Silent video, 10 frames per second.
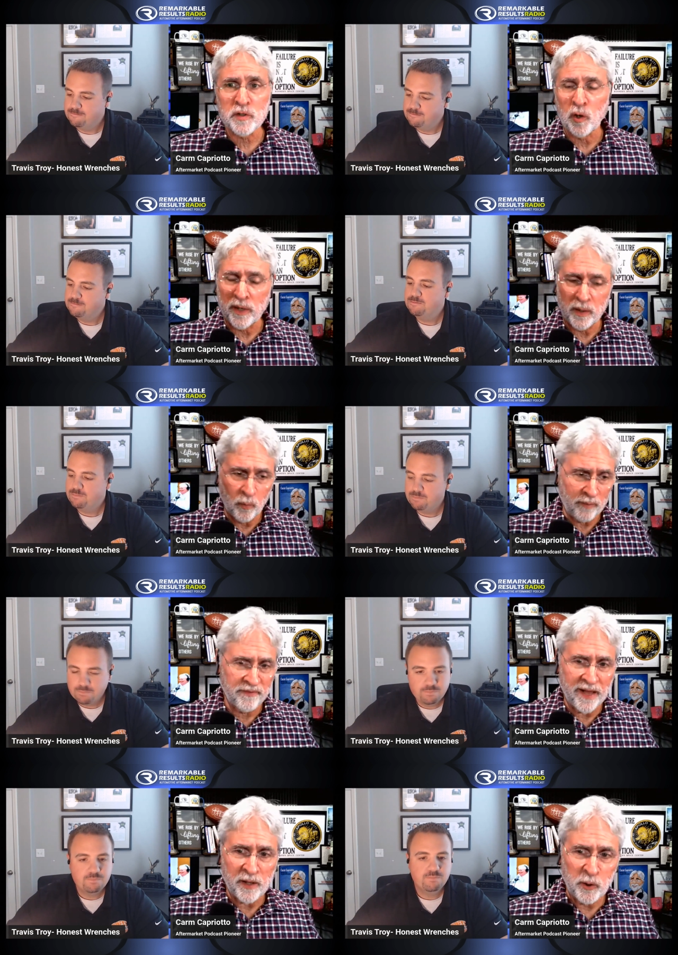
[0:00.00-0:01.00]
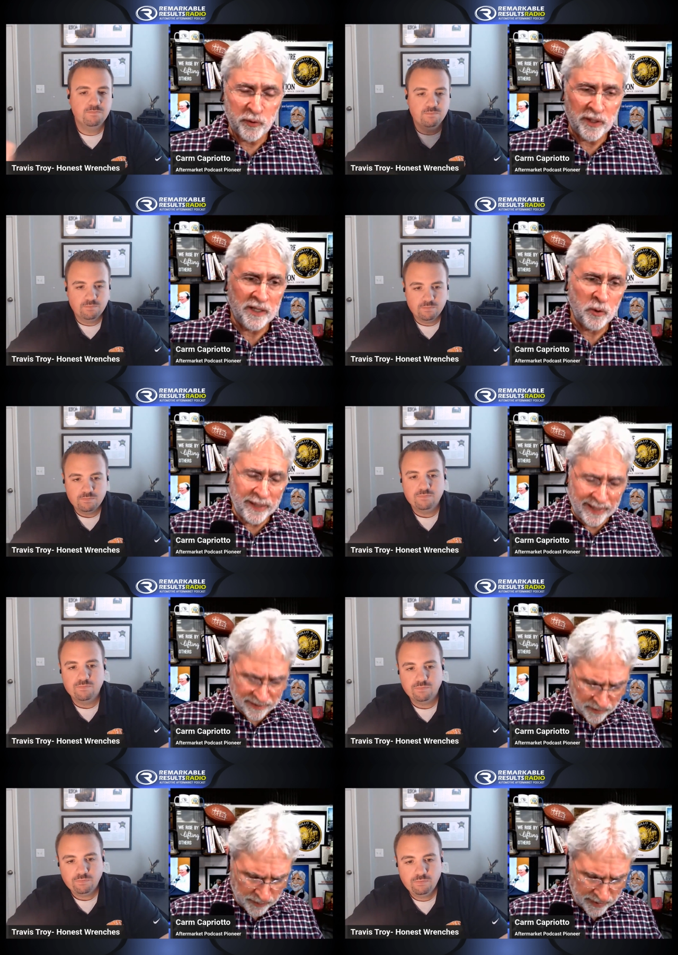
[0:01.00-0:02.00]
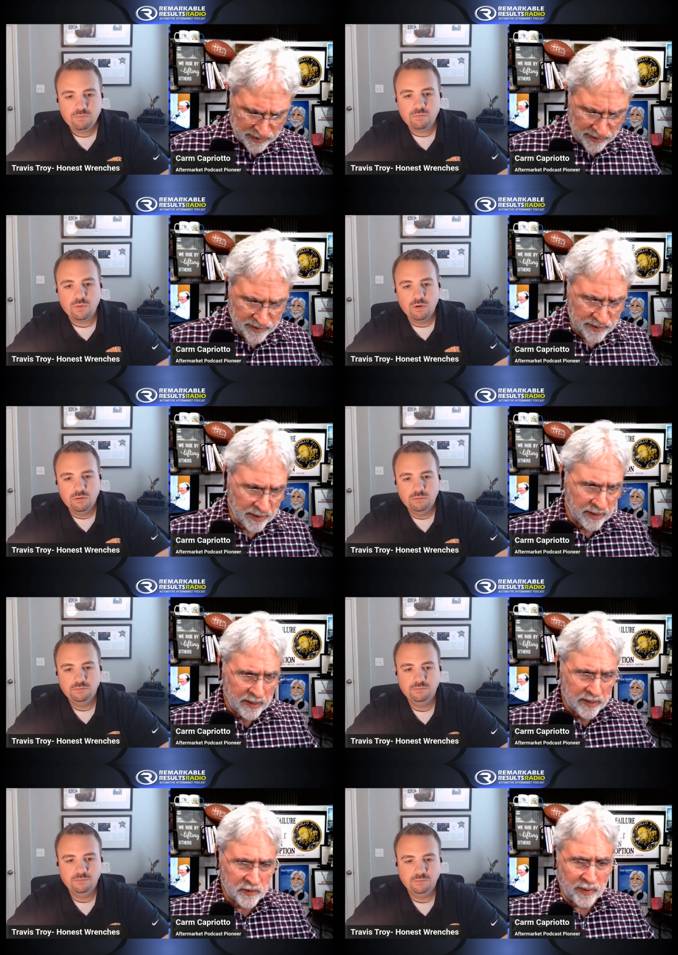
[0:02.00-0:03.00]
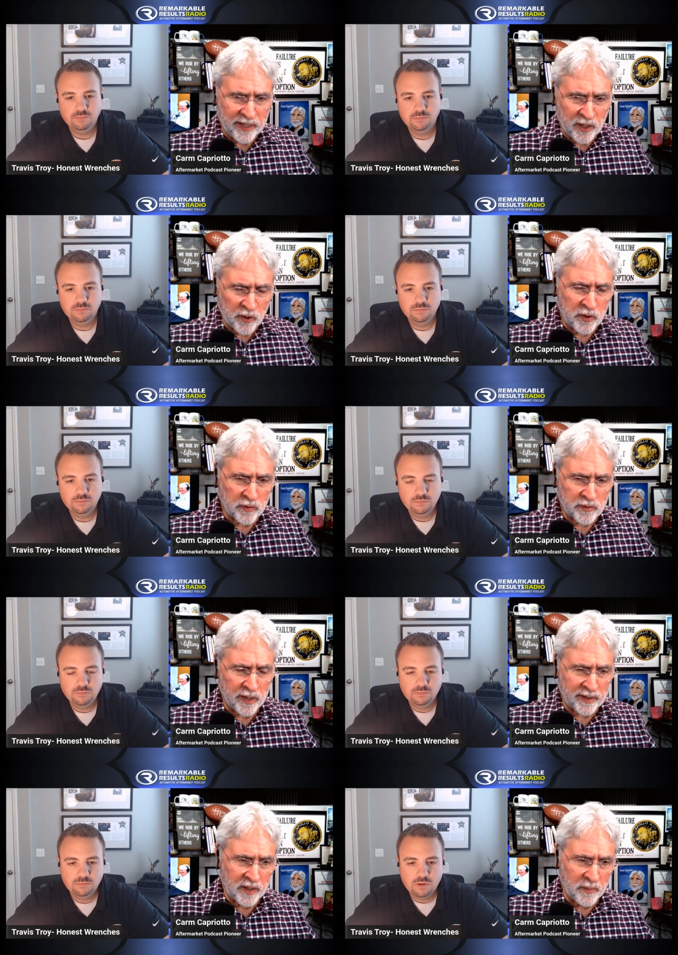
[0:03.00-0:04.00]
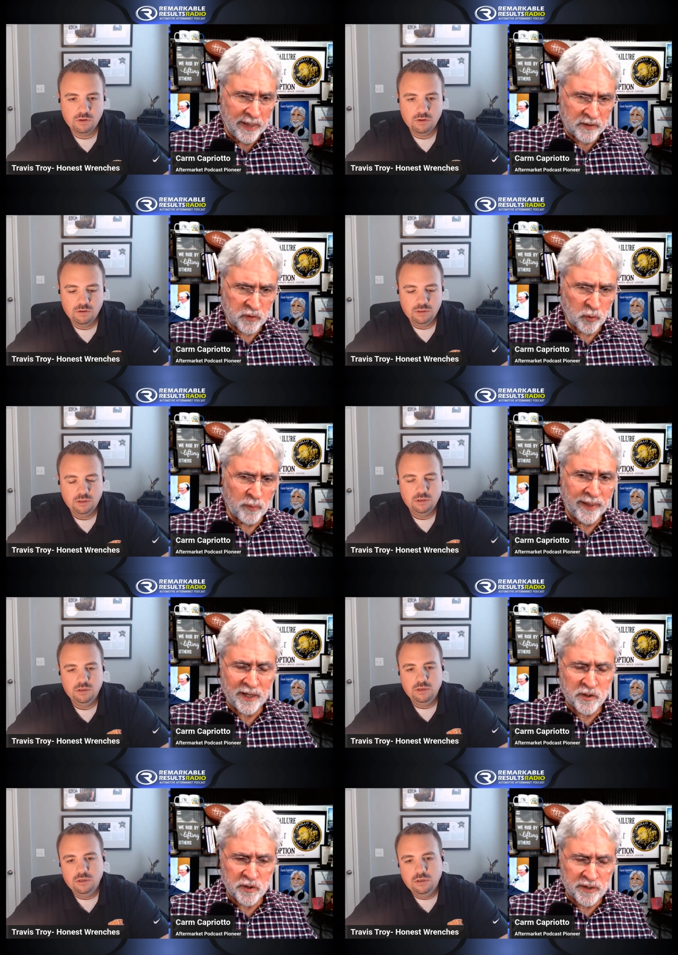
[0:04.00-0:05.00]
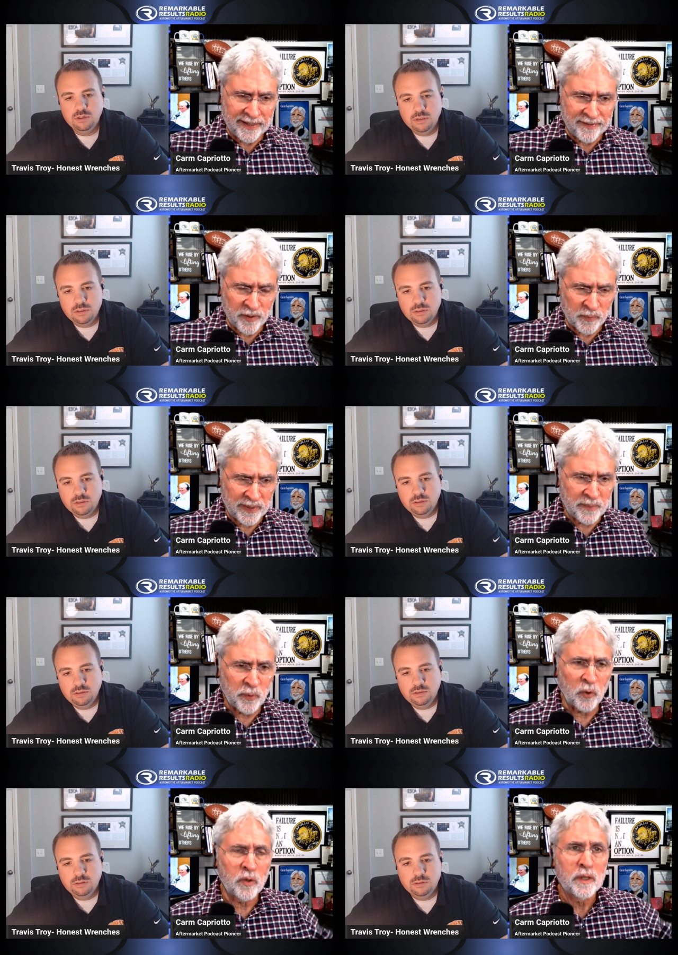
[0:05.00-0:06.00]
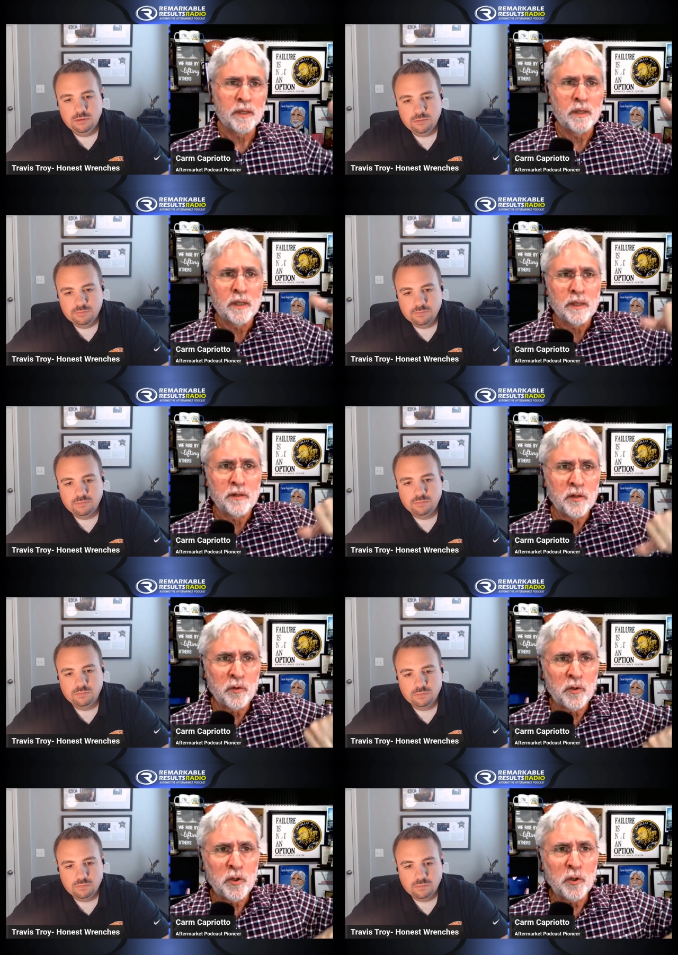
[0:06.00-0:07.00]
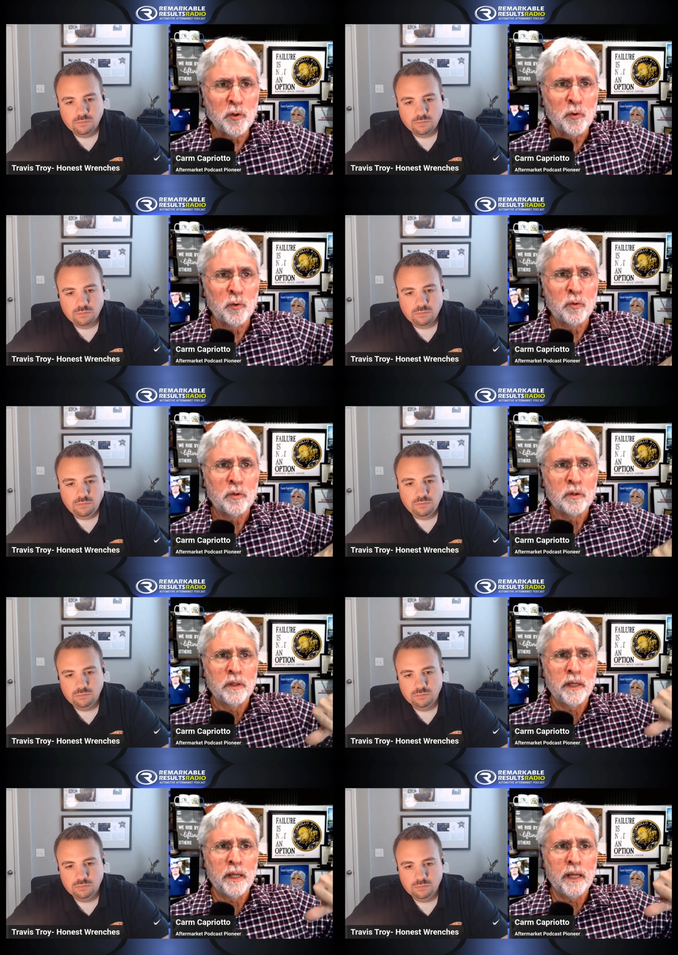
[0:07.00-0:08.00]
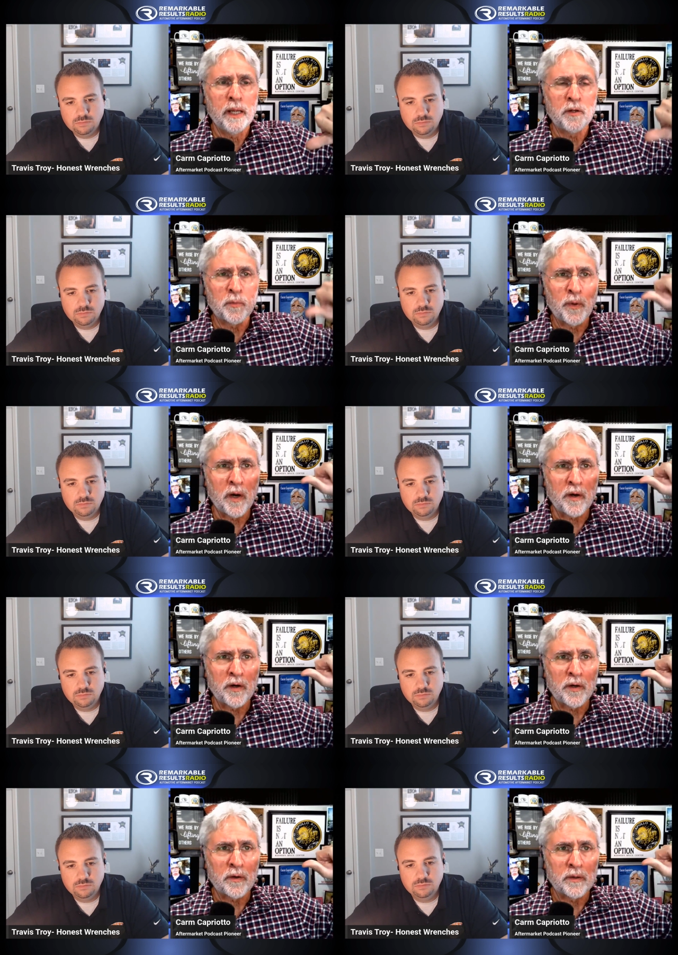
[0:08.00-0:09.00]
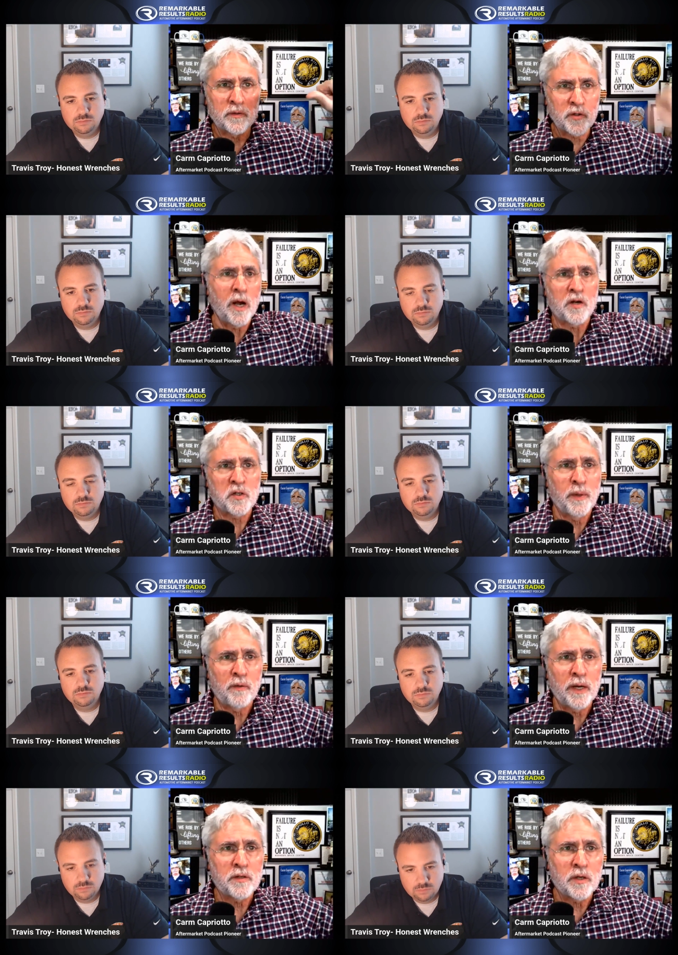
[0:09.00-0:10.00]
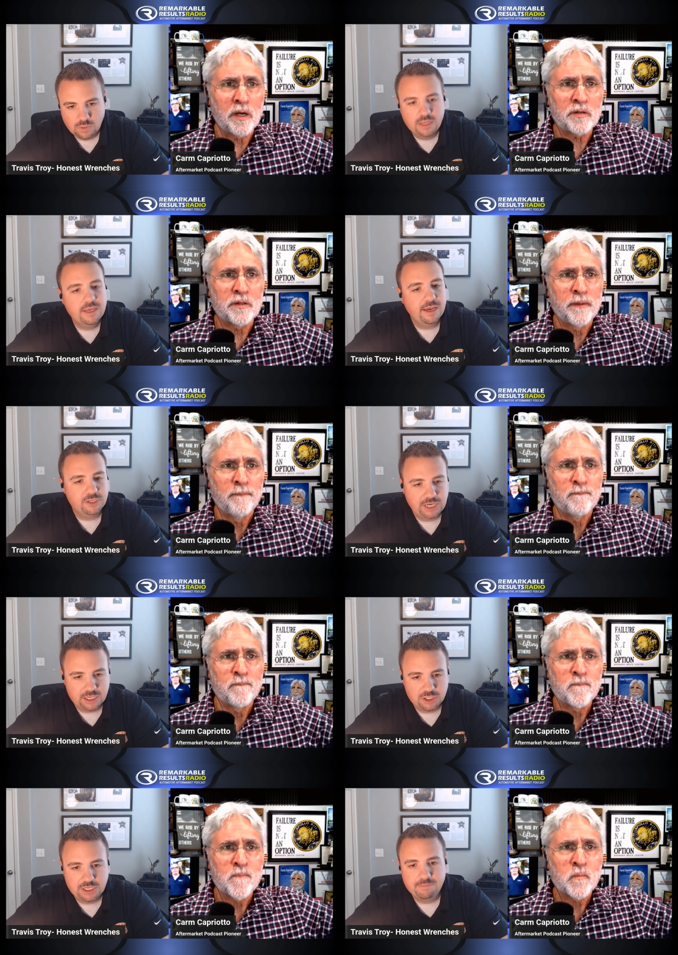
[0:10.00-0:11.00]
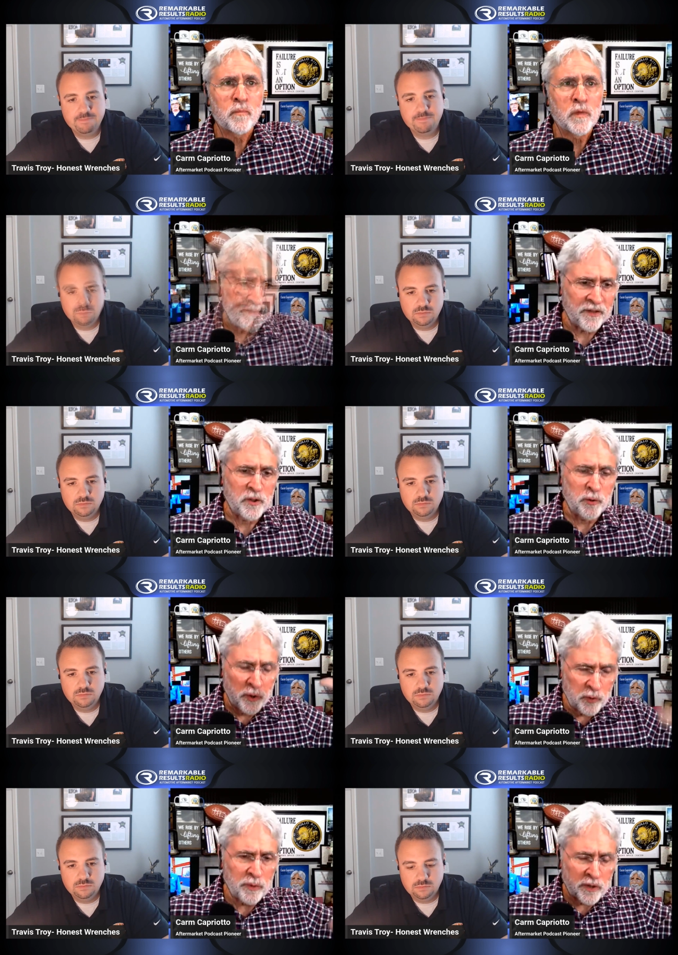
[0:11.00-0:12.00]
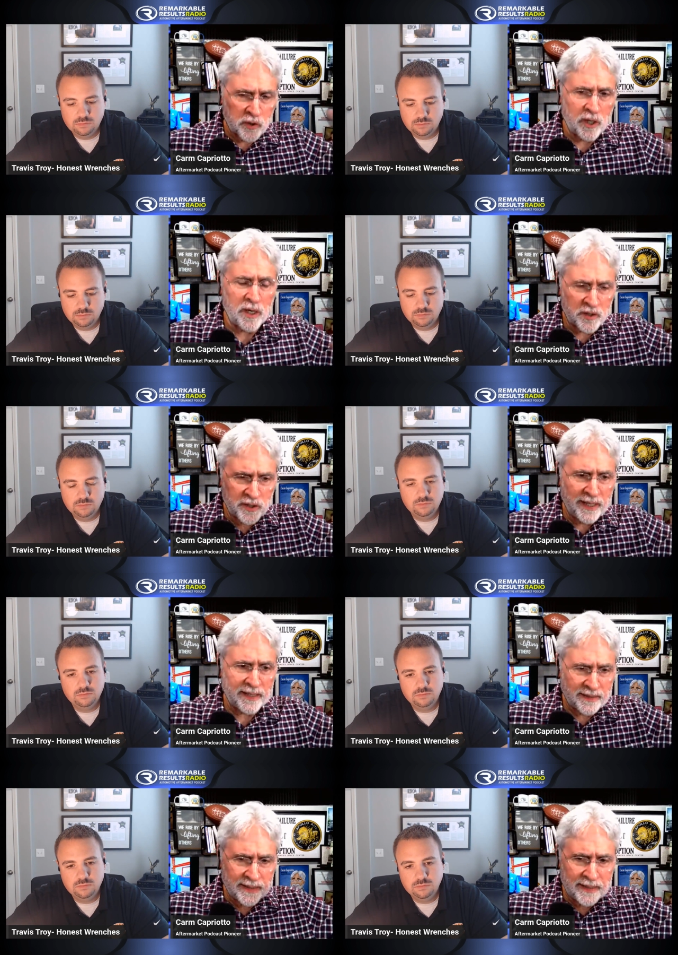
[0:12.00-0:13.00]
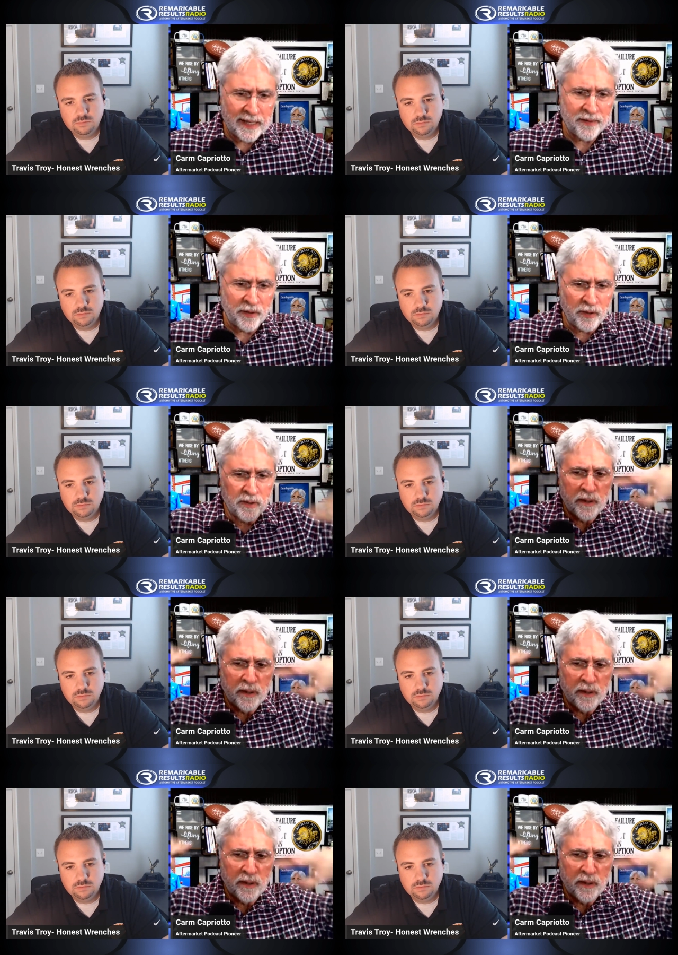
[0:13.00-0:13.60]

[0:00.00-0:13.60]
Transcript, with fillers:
Speaker 1: going, what value that you add to the business. So I hear you're talking about store managers and their people. Do you and your partner Josh. Am I right, Josh? Yeah, Josh. Yep. Do you and Josh get together,